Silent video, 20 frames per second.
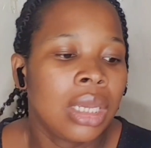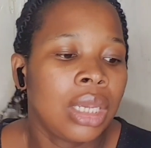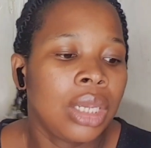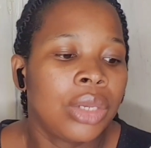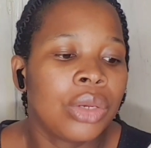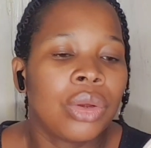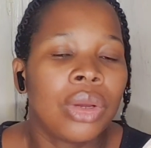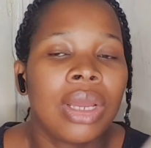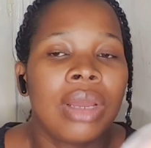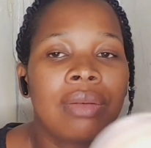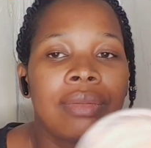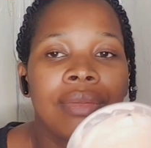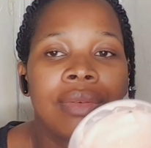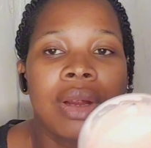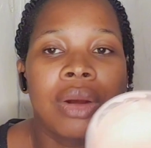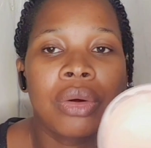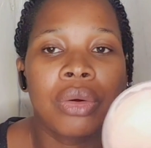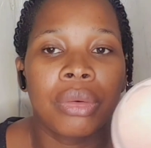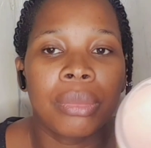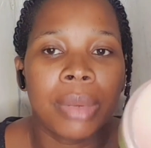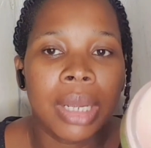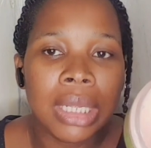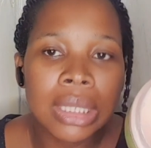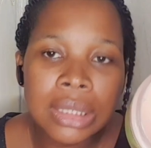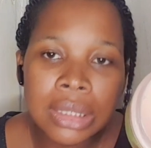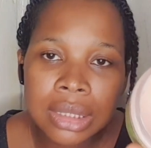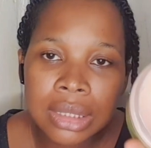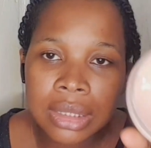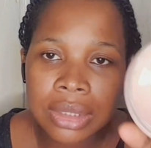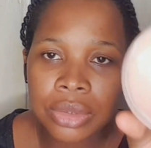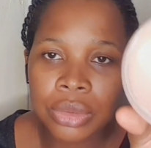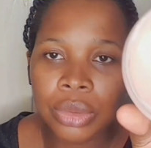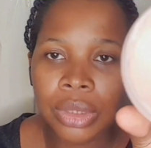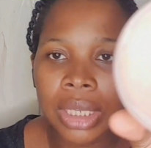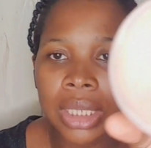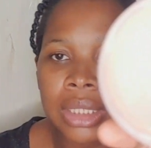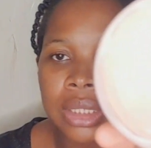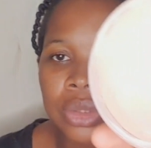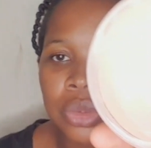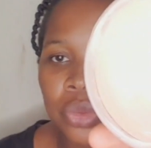you know, environment. So
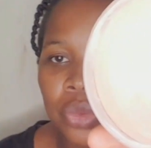that is